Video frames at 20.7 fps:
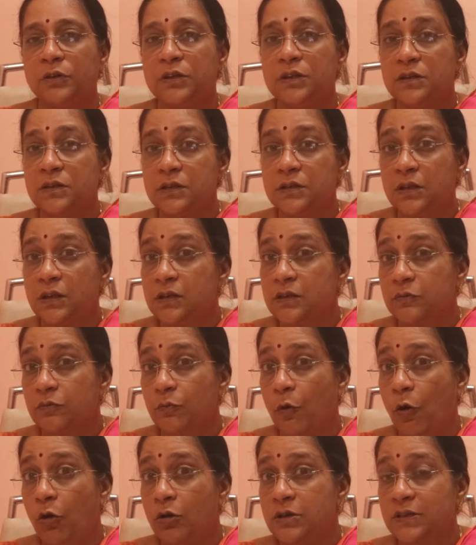This is a
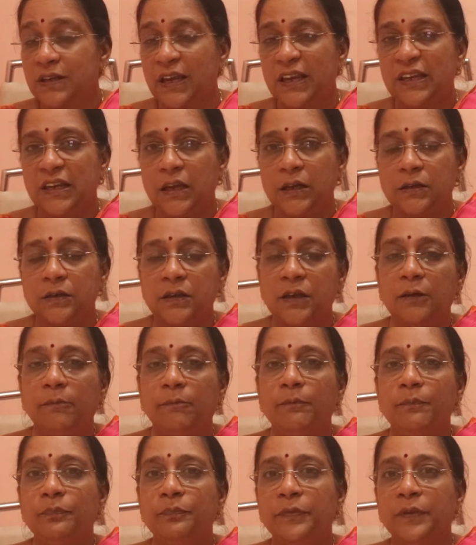small psychic
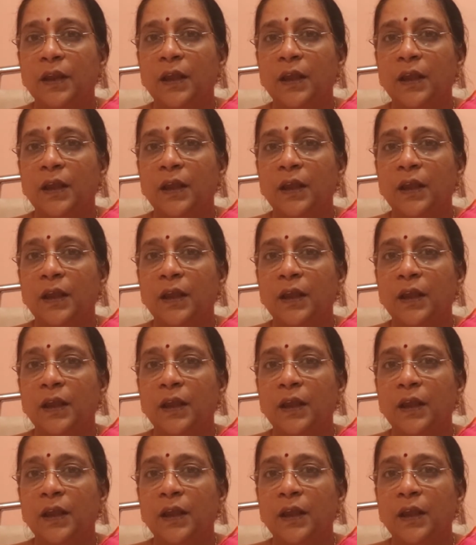tip.